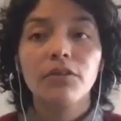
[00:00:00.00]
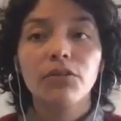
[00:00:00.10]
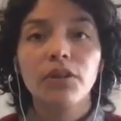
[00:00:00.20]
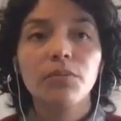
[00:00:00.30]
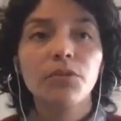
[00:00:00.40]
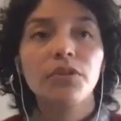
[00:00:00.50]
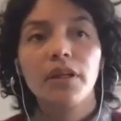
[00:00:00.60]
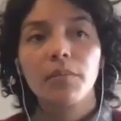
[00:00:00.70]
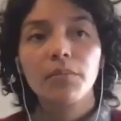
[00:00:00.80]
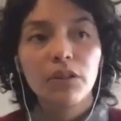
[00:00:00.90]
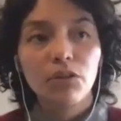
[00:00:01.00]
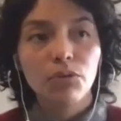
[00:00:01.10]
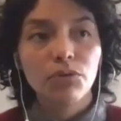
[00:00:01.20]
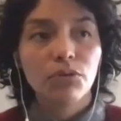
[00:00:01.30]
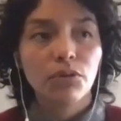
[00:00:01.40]
So his music can be
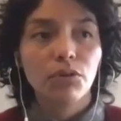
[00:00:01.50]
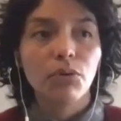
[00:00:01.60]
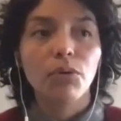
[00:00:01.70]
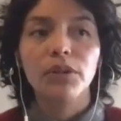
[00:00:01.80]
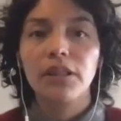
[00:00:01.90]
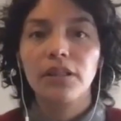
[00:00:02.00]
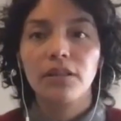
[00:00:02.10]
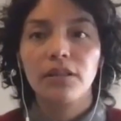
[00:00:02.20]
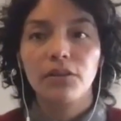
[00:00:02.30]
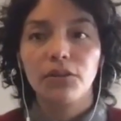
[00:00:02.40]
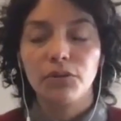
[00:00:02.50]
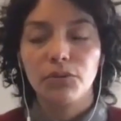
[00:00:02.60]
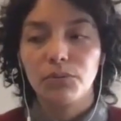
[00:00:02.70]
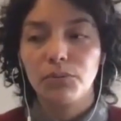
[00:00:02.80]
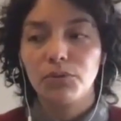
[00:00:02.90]
used not only, you know,
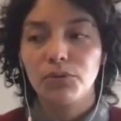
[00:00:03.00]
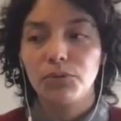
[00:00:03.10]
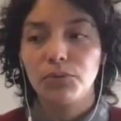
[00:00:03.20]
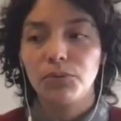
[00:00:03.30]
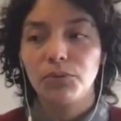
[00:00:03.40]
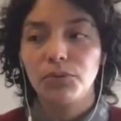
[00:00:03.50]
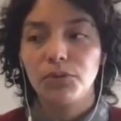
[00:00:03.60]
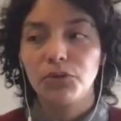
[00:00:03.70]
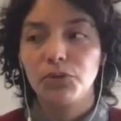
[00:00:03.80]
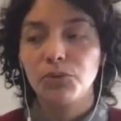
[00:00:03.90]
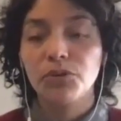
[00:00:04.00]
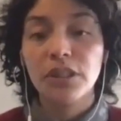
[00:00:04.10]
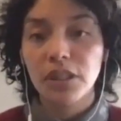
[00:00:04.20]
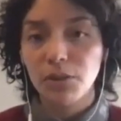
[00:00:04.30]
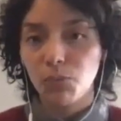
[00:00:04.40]
to to to
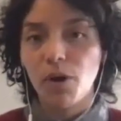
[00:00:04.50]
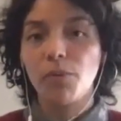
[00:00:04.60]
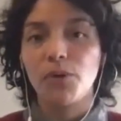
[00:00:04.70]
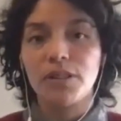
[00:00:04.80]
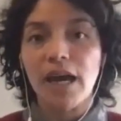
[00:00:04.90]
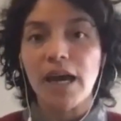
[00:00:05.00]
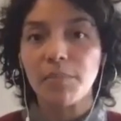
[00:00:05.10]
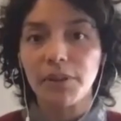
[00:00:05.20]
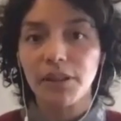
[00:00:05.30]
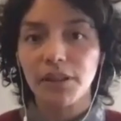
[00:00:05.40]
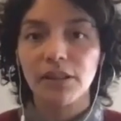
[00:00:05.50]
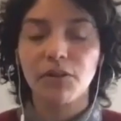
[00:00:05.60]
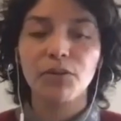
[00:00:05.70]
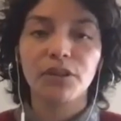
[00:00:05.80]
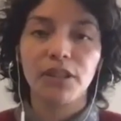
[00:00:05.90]
see what was happening in the
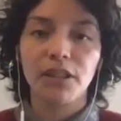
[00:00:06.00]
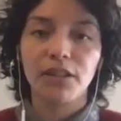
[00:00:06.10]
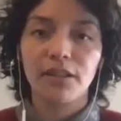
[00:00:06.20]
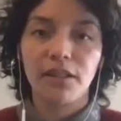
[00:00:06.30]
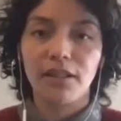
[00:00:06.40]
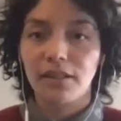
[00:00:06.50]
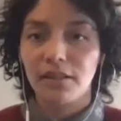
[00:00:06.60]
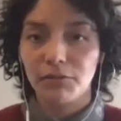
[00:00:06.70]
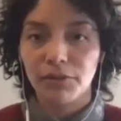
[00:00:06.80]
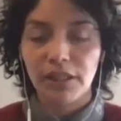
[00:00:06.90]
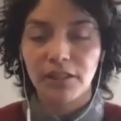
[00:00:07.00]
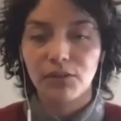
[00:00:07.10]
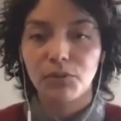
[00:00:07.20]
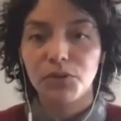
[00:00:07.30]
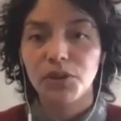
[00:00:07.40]
continent uh,
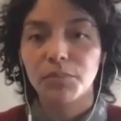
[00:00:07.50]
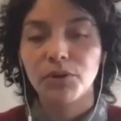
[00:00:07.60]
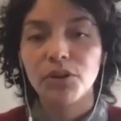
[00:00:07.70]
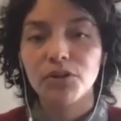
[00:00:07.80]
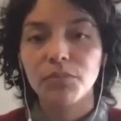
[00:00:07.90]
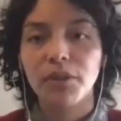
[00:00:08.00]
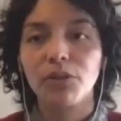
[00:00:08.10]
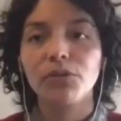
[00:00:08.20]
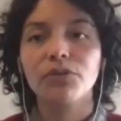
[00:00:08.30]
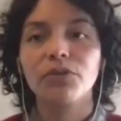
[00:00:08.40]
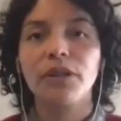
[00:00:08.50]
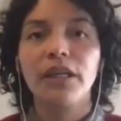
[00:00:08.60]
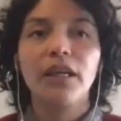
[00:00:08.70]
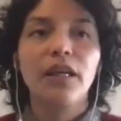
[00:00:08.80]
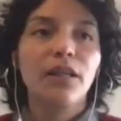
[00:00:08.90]
related to music production, but also
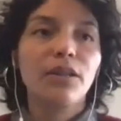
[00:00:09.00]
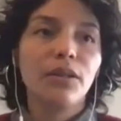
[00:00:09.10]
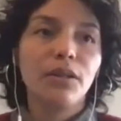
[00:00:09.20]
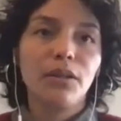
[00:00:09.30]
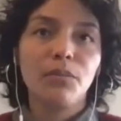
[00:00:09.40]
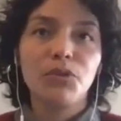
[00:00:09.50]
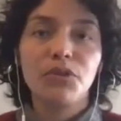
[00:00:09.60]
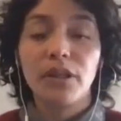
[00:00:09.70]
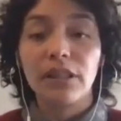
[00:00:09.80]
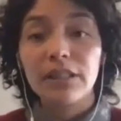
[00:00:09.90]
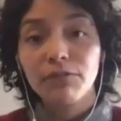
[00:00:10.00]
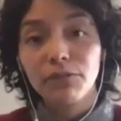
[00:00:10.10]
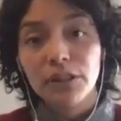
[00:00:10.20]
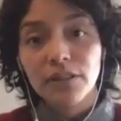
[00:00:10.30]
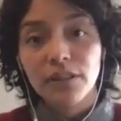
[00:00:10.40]
the, the musical
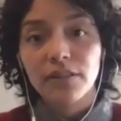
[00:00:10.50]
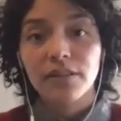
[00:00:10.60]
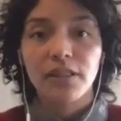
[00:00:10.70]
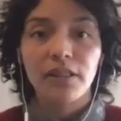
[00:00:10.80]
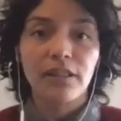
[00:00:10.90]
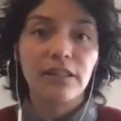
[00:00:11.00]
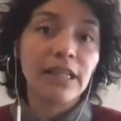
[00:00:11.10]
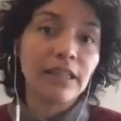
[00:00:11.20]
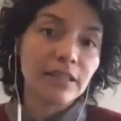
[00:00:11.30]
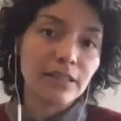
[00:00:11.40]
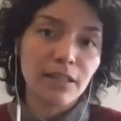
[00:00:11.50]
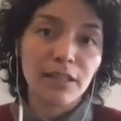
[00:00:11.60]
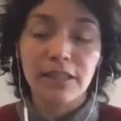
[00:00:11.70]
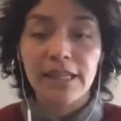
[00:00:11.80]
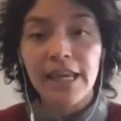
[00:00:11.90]
influences, the, the tendency,
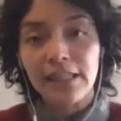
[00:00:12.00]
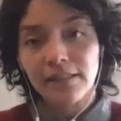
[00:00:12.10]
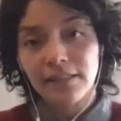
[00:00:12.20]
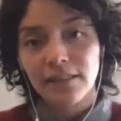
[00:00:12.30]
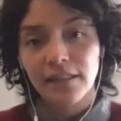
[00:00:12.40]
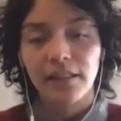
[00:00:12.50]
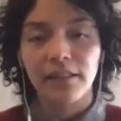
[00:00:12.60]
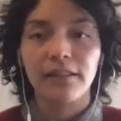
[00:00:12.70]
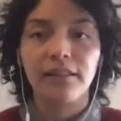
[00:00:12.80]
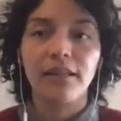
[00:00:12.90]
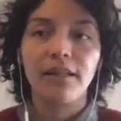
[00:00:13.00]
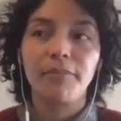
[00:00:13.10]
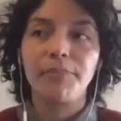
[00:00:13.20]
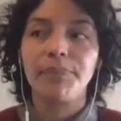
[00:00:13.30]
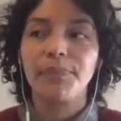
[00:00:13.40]
the tastes, and
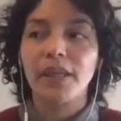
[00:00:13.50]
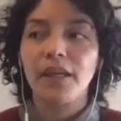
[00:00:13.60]
um,